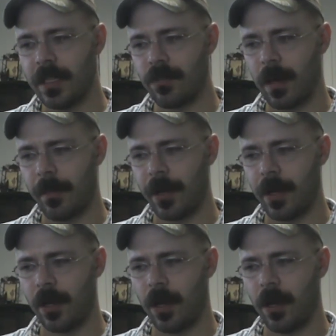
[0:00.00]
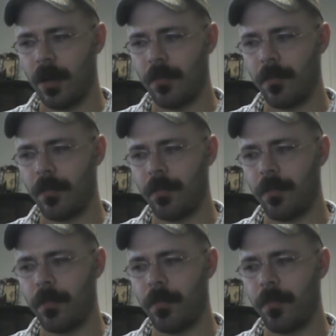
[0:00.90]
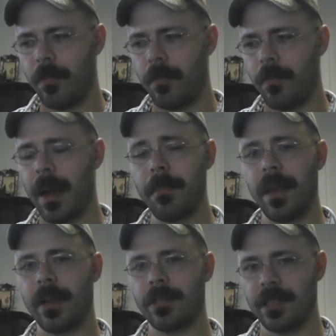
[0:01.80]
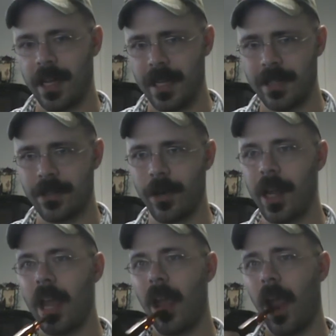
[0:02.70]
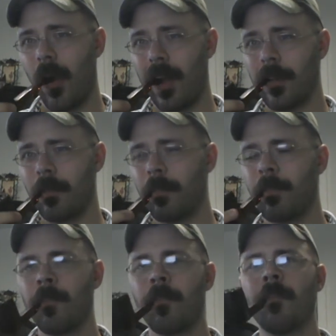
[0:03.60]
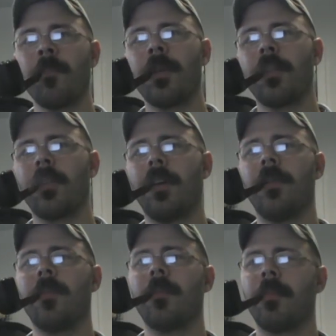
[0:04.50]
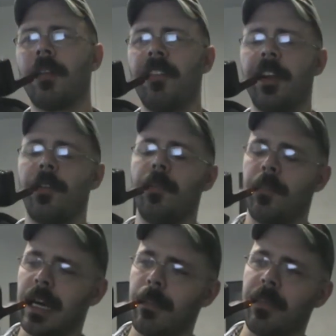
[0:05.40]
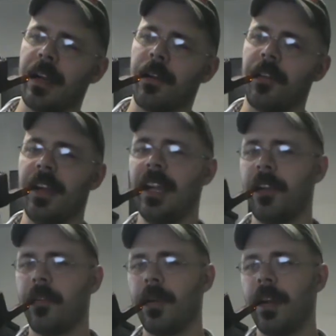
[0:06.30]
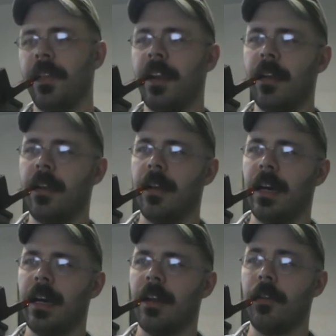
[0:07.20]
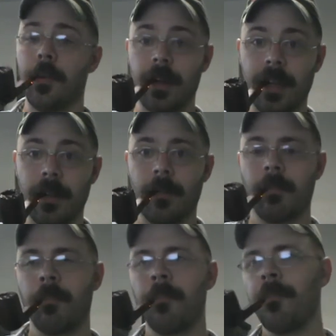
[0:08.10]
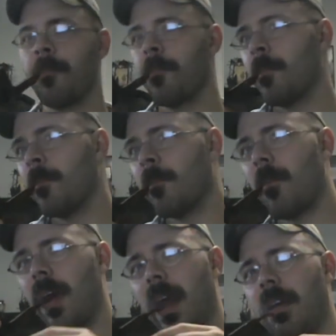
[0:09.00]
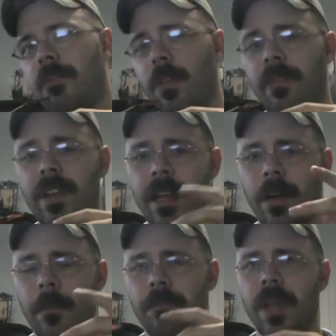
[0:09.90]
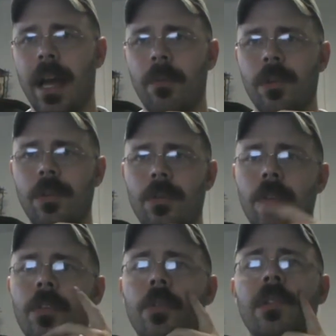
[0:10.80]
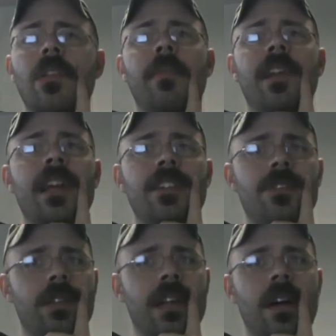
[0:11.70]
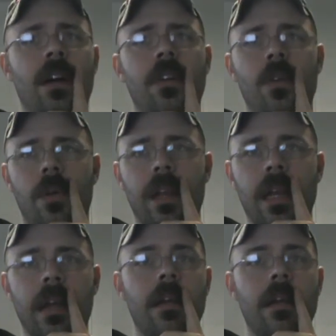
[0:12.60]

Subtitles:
what I'm going to call Pipe Makers a History, right? So a video Pipe Makers a History, and then Nording. And for the video, I will do a little bit of history on Nording,